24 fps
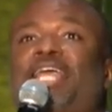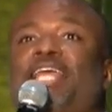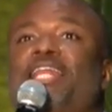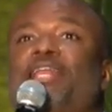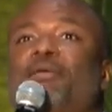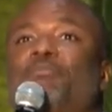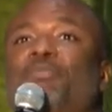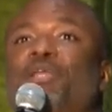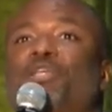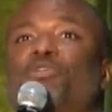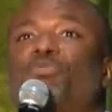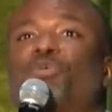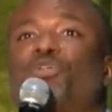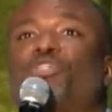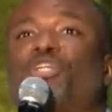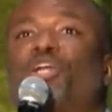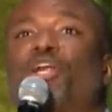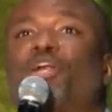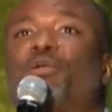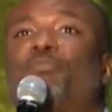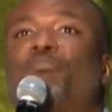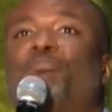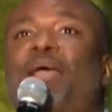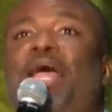enemies will
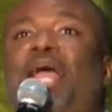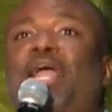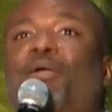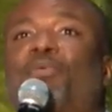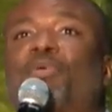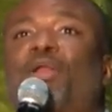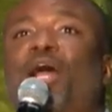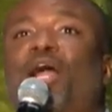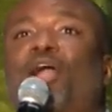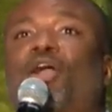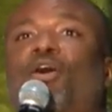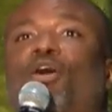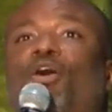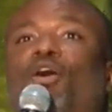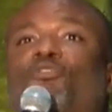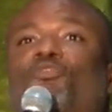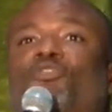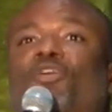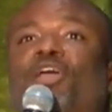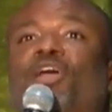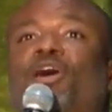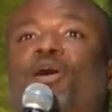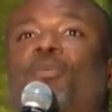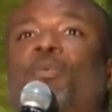turn back when I call
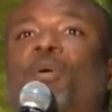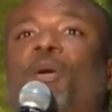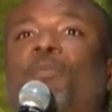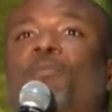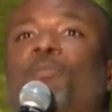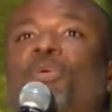for help,